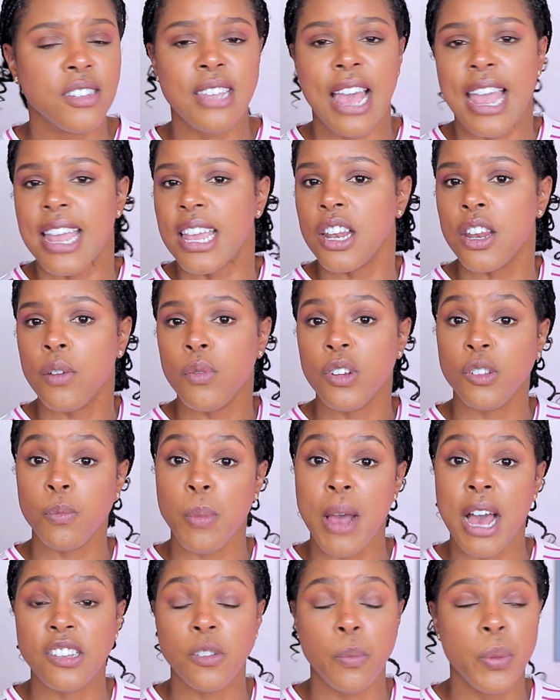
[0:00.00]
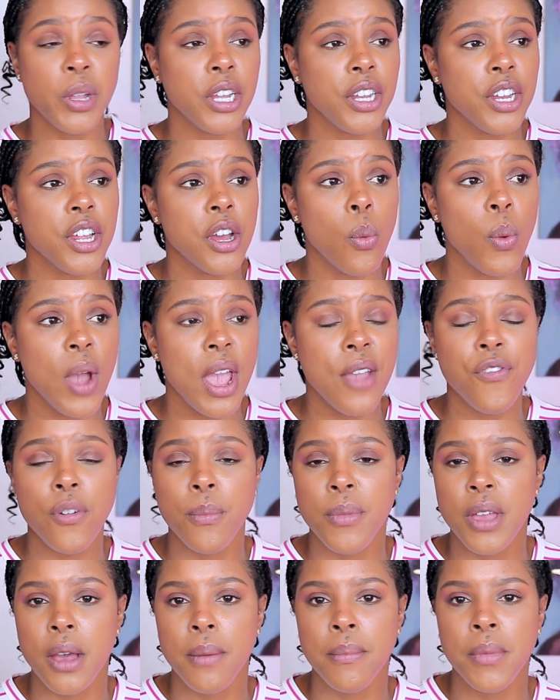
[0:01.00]
taking the responsibility away
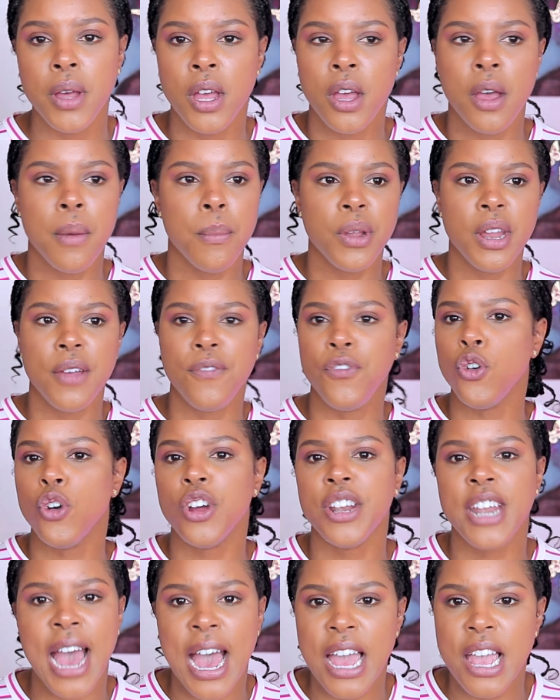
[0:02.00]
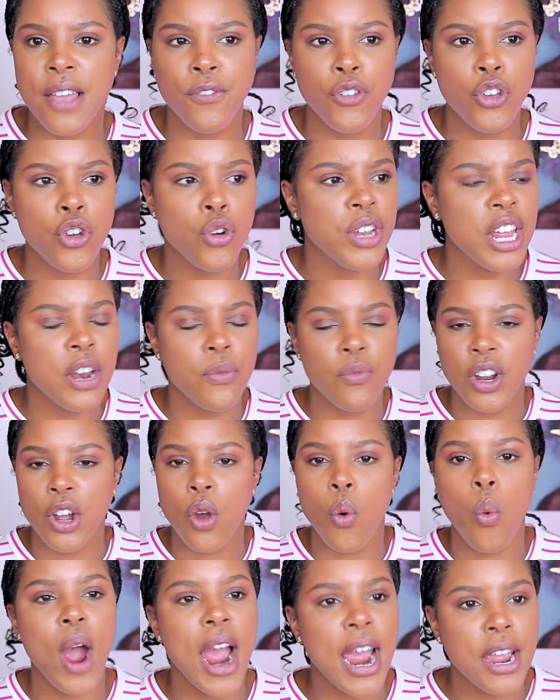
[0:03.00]
from him. But if you didn't
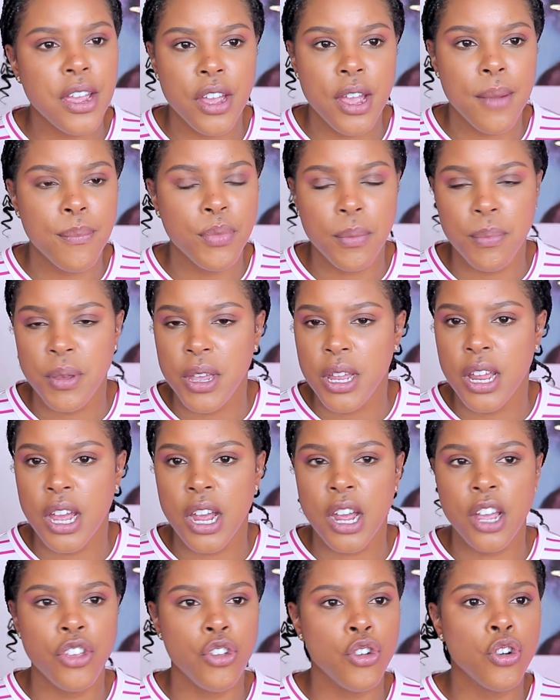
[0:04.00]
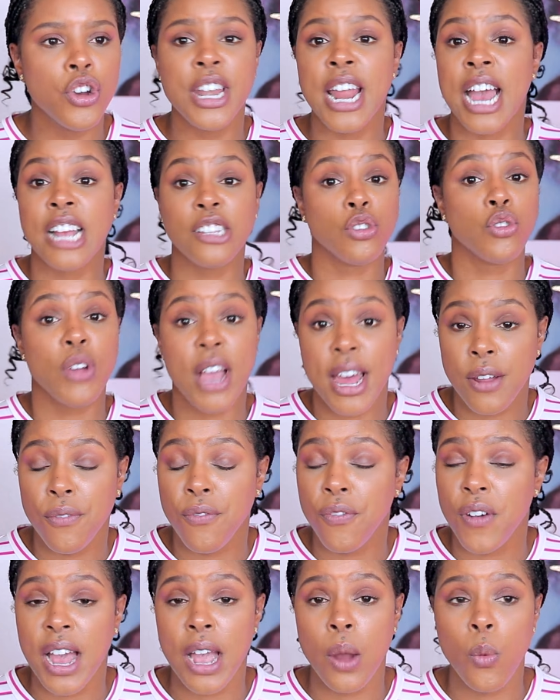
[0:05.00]
require him to be there, you're not trying to
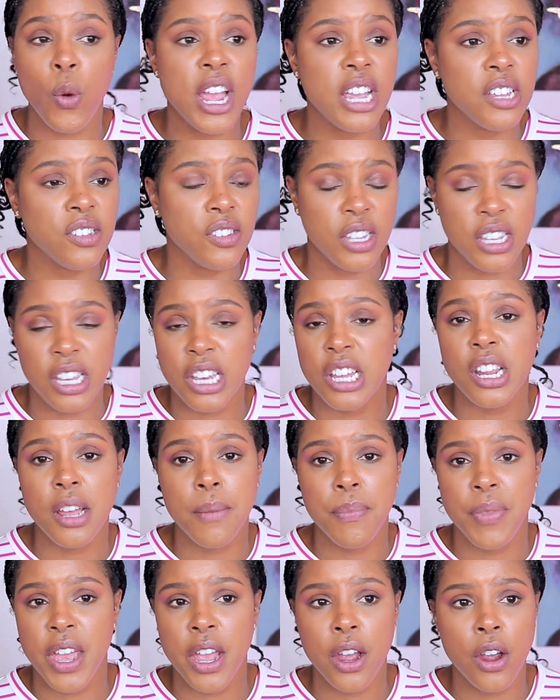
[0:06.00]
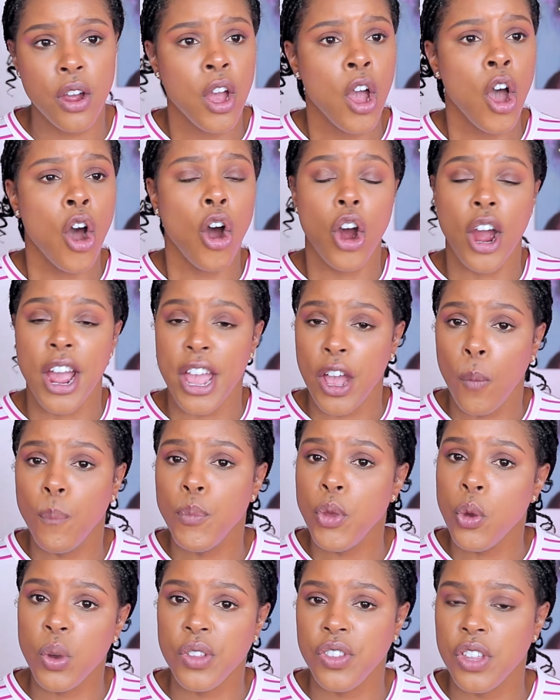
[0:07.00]
find ways to get him there or help
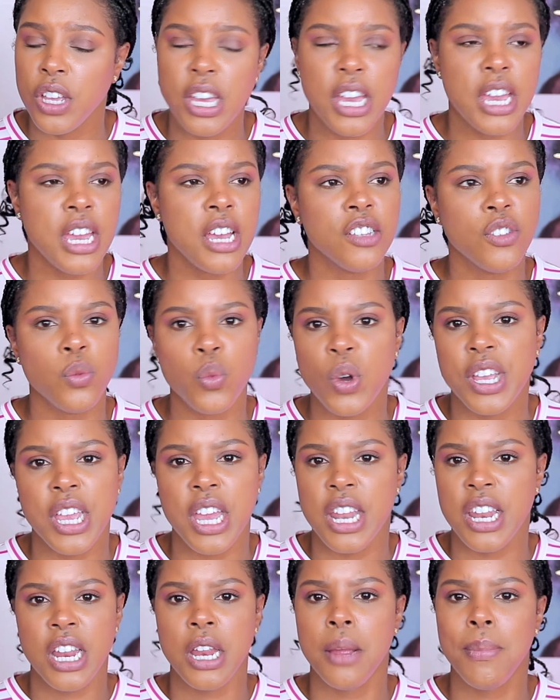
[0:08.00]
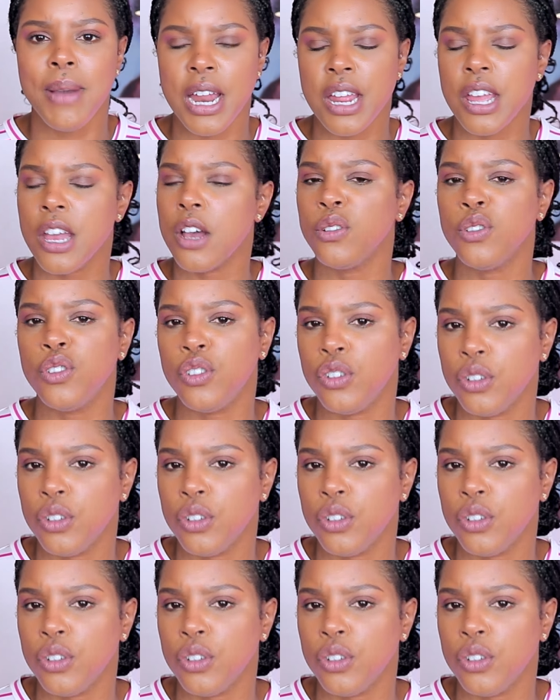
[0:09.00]
you with the kids, what can anybody else